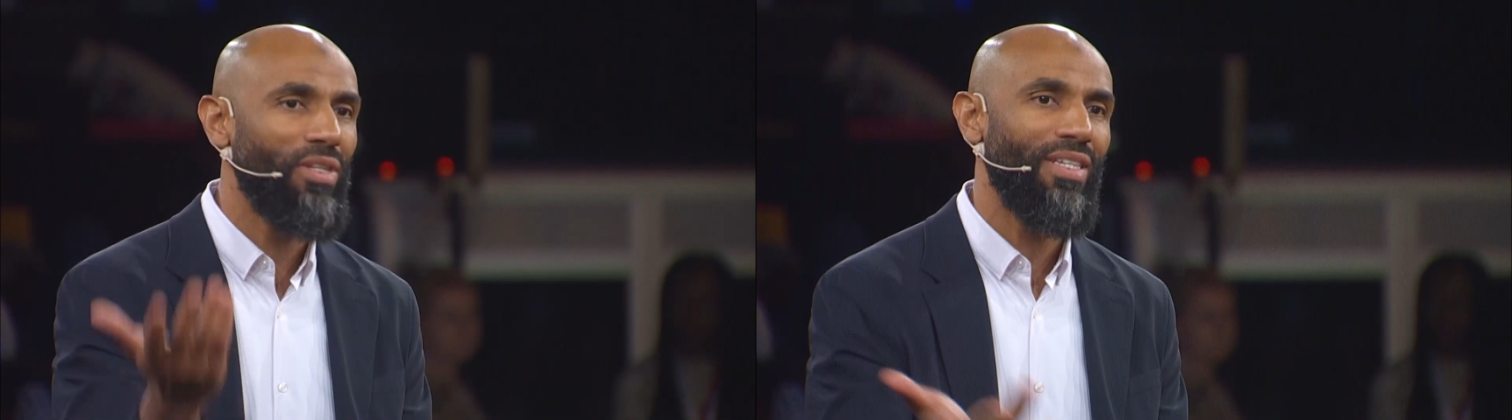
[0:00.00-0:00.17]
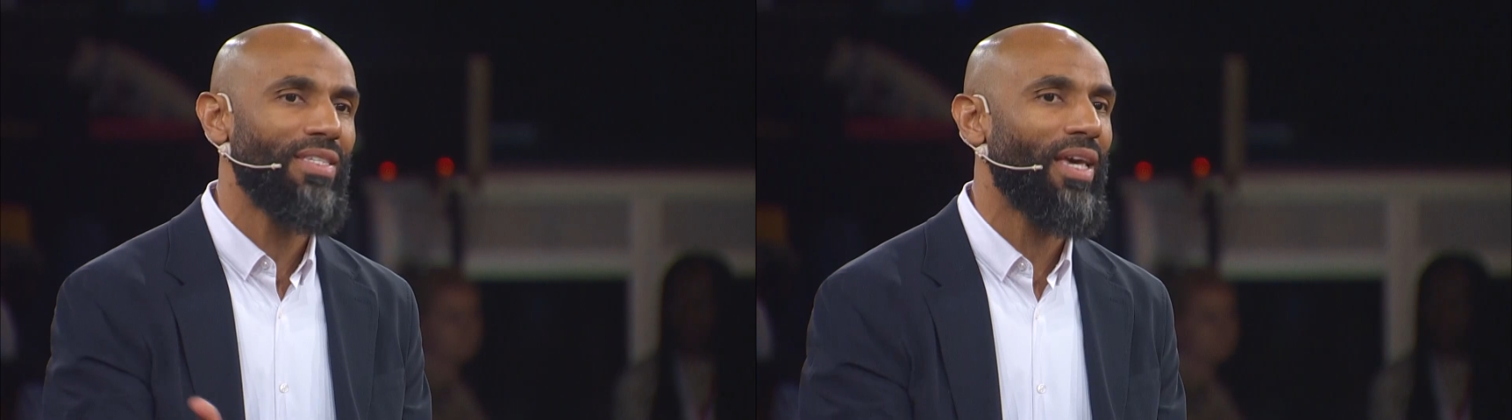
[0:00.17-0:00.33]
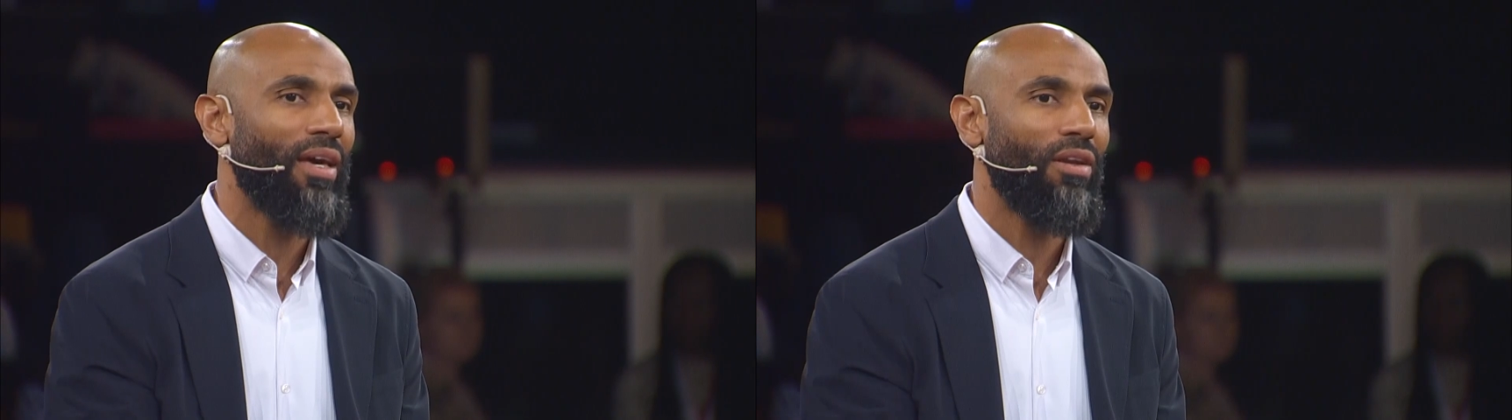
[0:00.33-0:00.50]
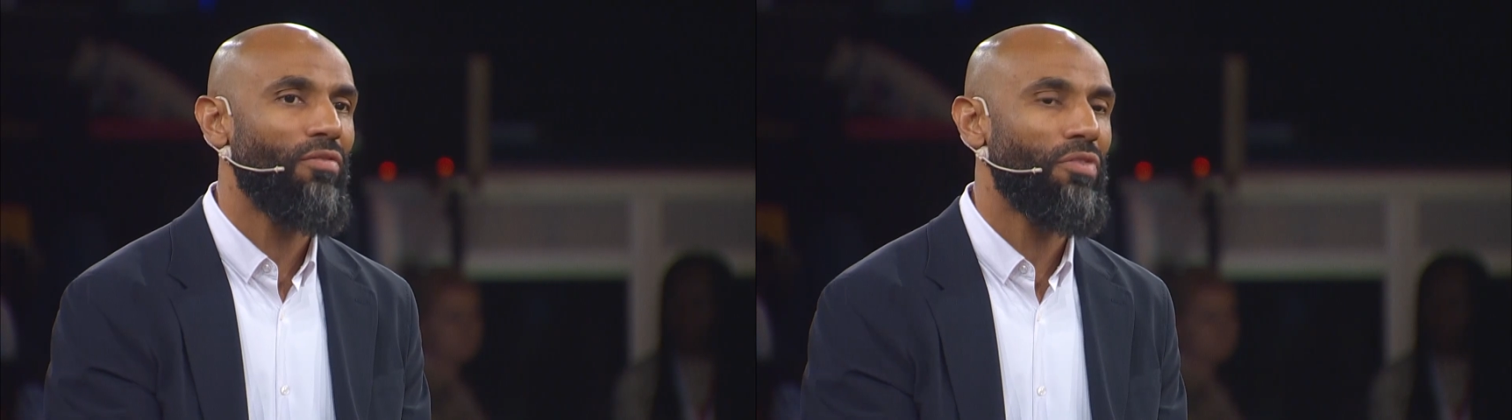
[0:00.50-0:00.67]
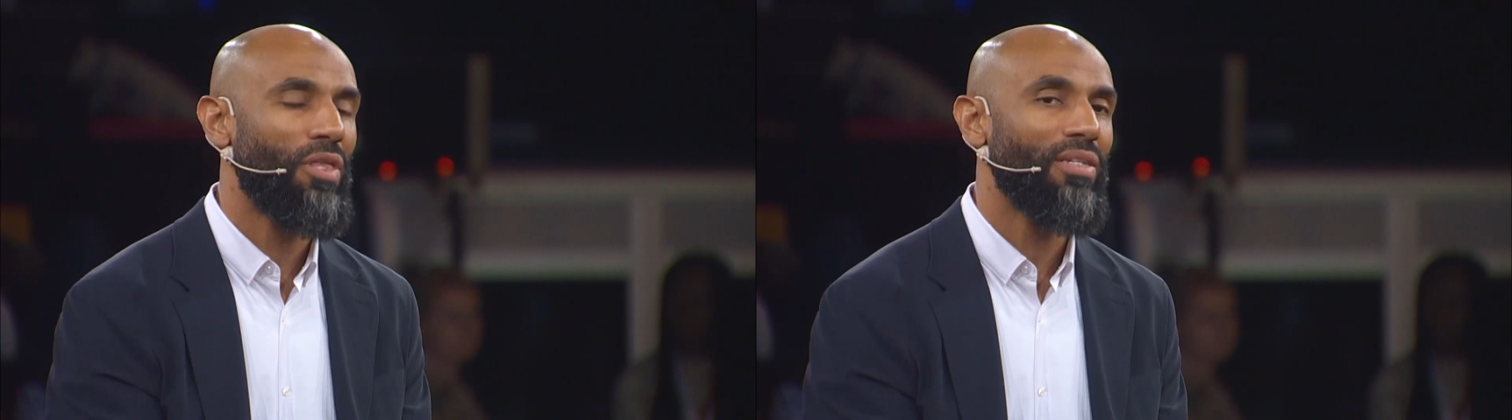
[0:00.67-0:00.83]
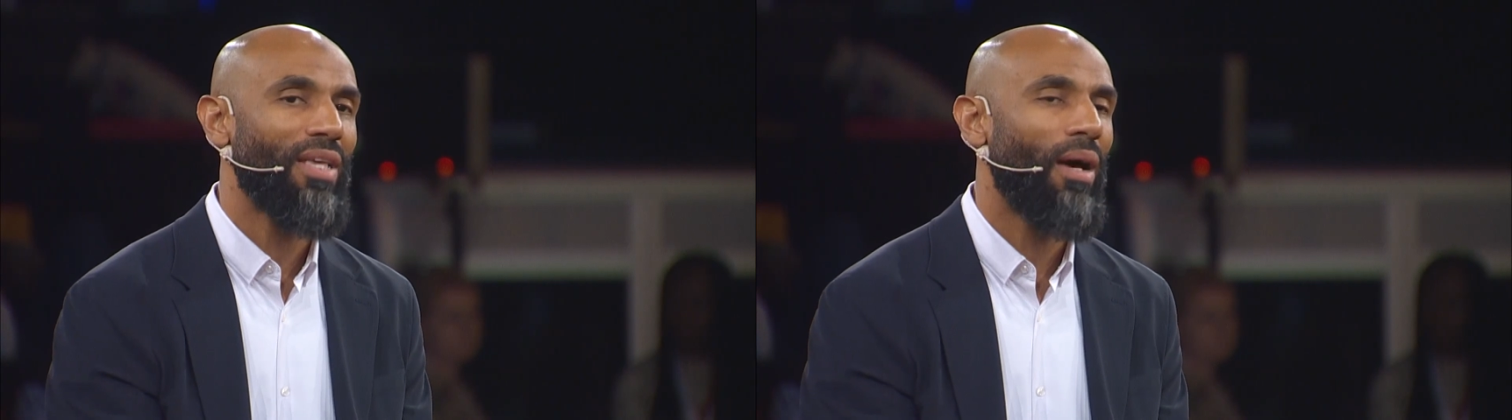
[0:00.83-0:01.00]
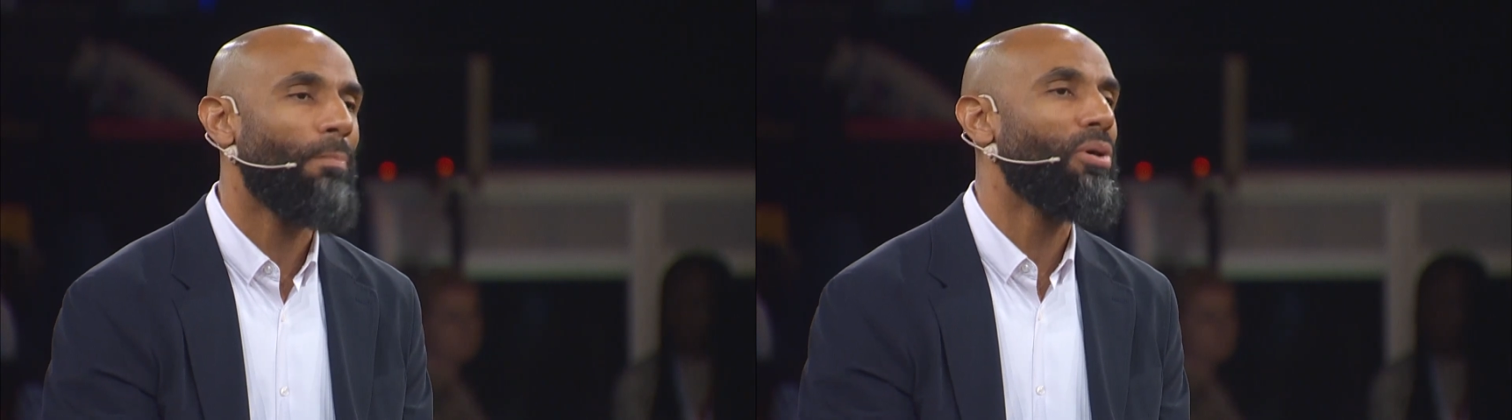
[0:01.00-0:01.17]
these kind of things are